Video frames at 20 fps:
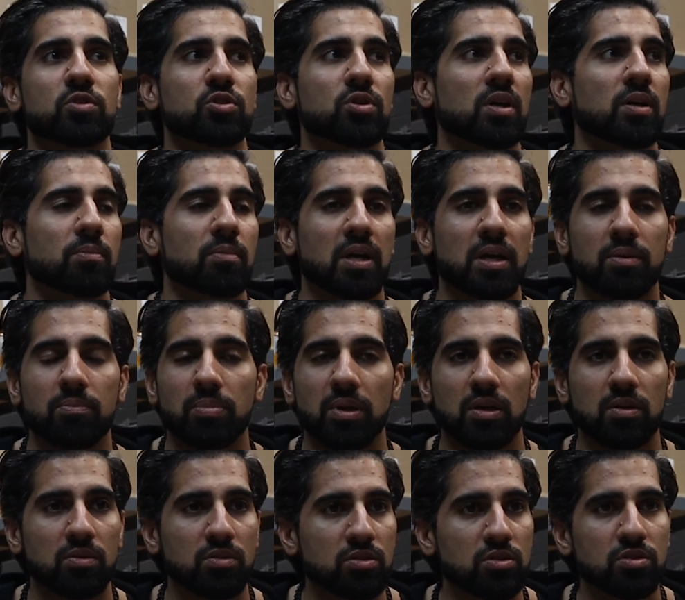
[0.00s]
My
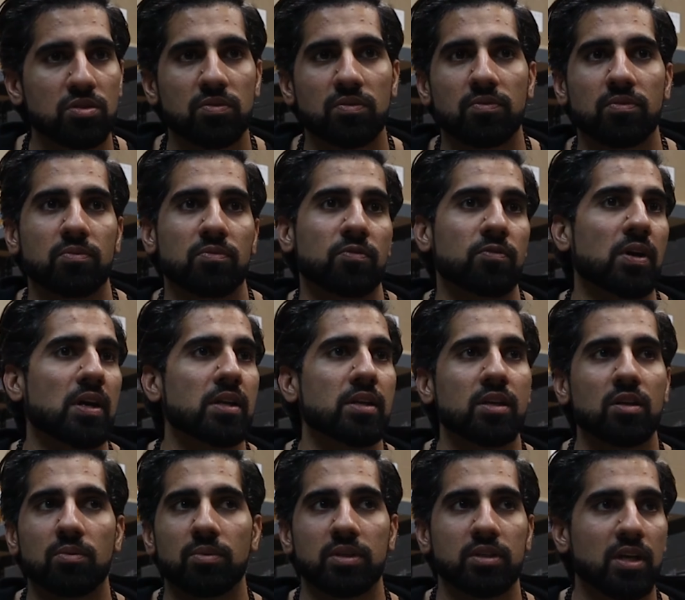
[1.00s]
parents
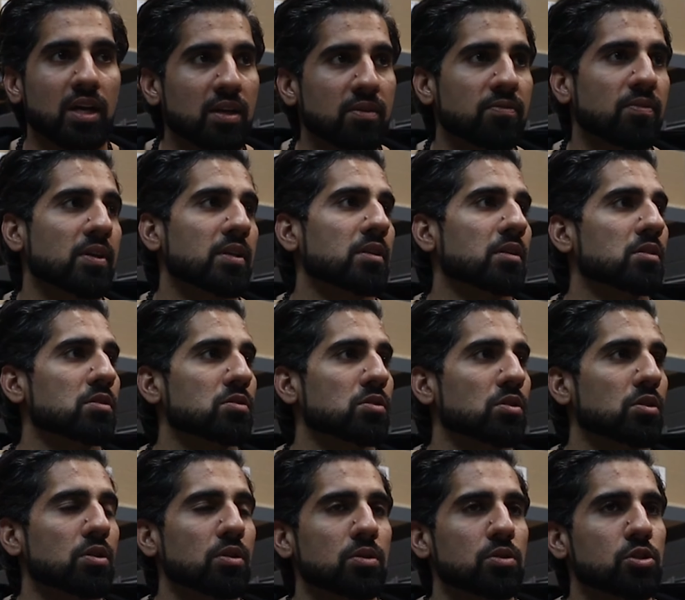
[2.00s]
finding, or my dad finding a
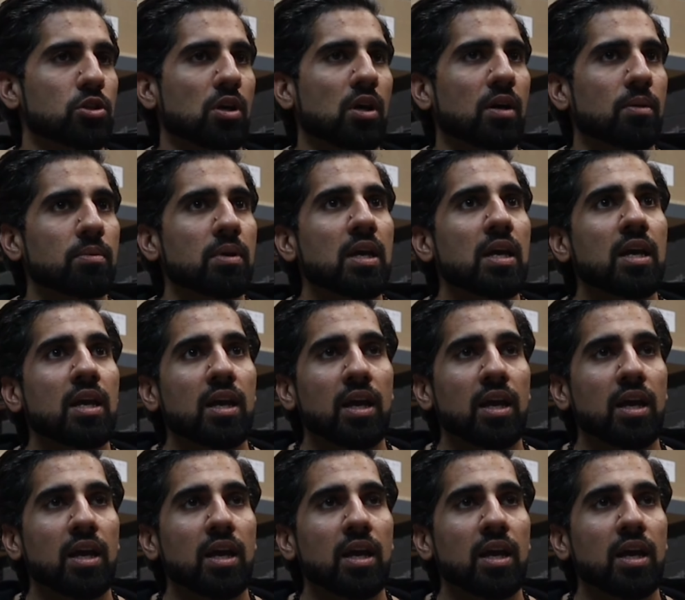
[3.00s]
secure job,